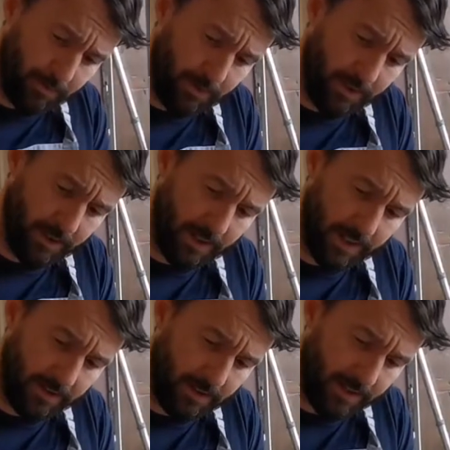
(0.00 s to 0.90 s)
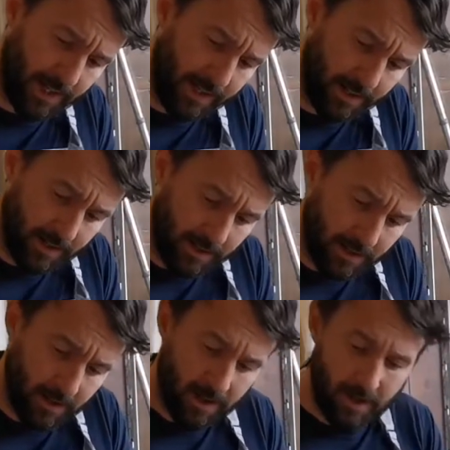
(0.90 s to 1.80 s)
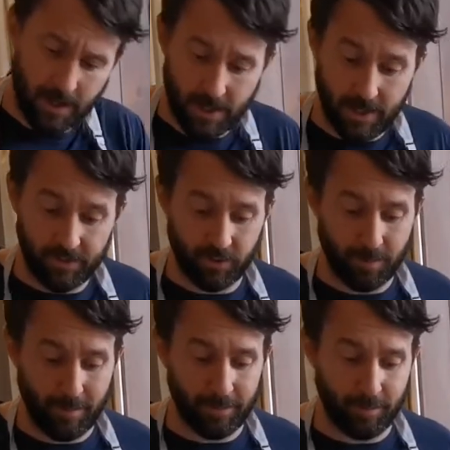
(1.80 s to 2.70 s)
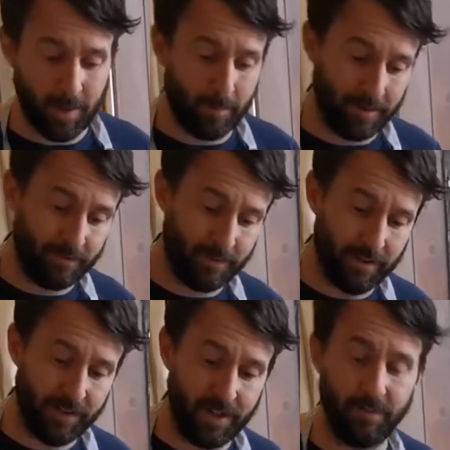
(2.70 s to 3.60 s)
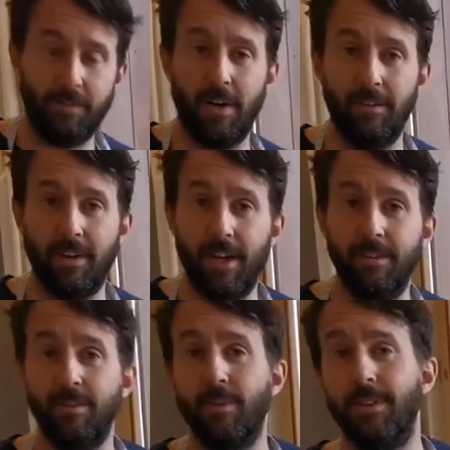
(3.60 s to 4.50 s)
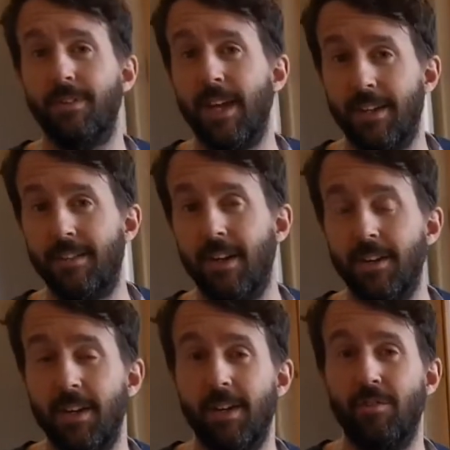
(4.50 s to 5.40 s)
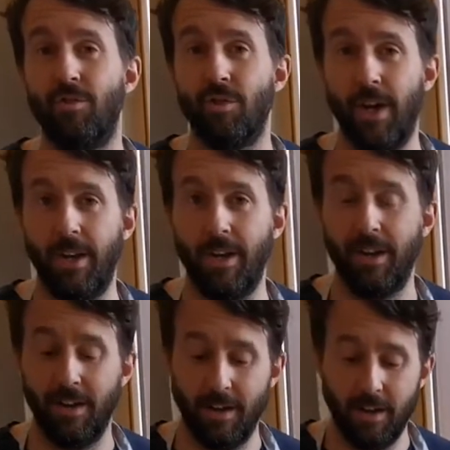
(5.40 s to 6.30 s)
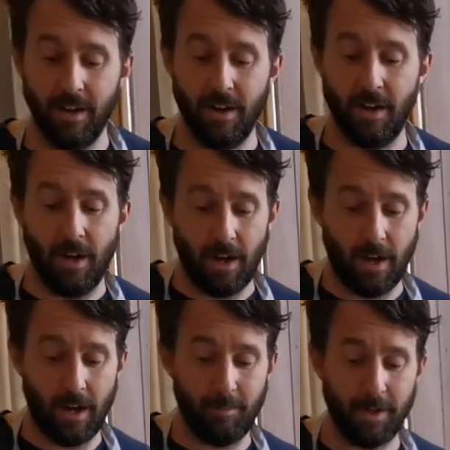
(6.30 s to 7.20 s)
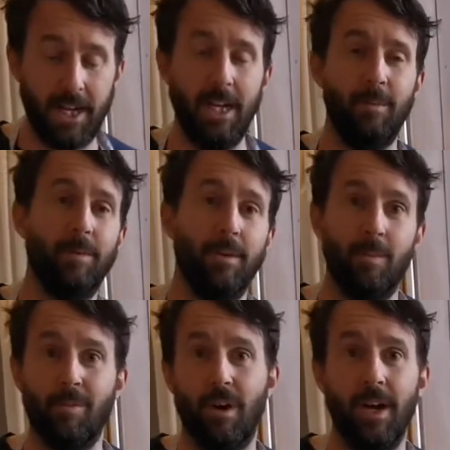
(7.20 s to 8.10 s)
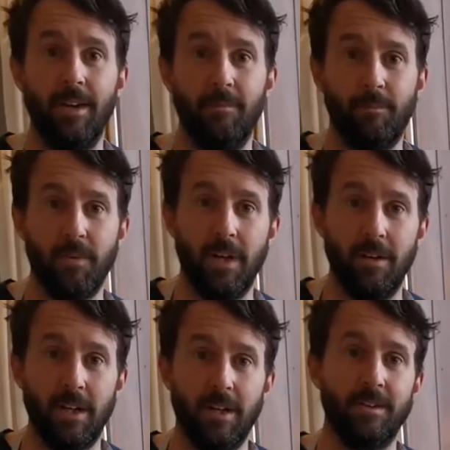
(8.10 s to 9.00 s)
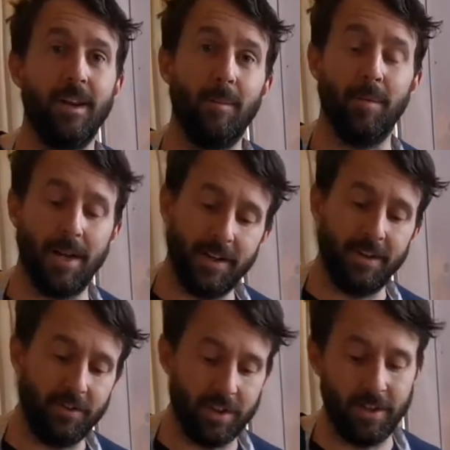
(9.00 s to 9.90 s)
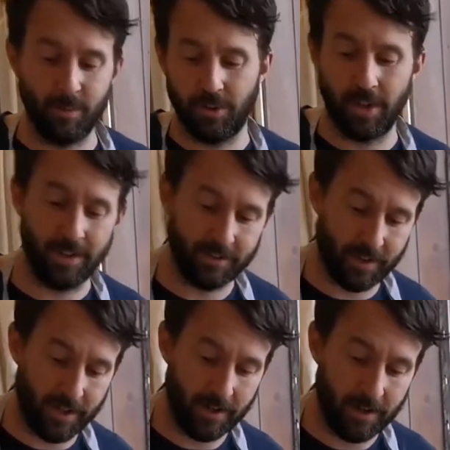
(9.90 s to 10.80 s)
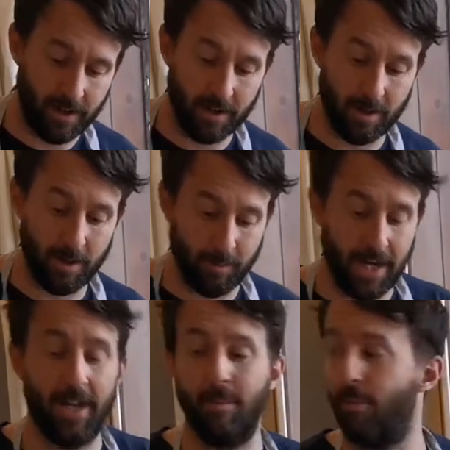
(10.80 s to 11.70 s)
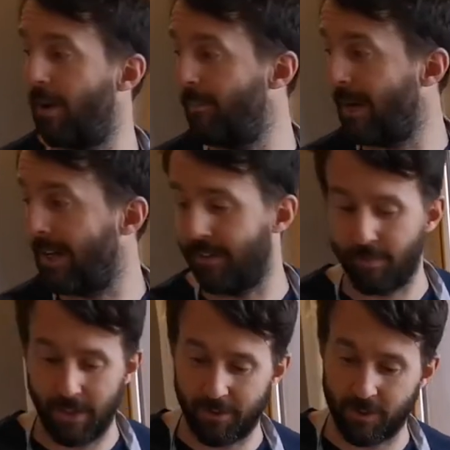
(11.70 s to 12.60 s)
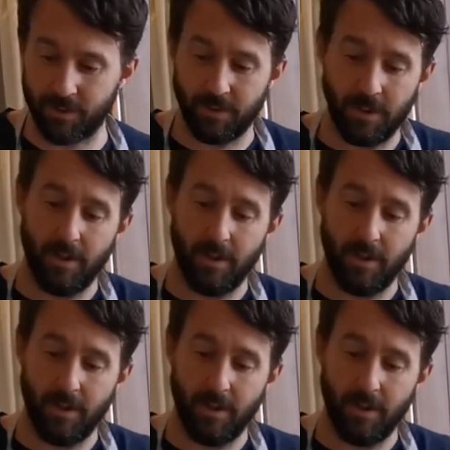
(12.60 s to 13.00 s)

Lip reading: put a lid on that, and just remember to burp it for every day for 5 days. And once that's done, you're going to drain it, but keep the brine, and you're going to start blending your chilies. We'll show you this later, about adding brine back in to make your sauce.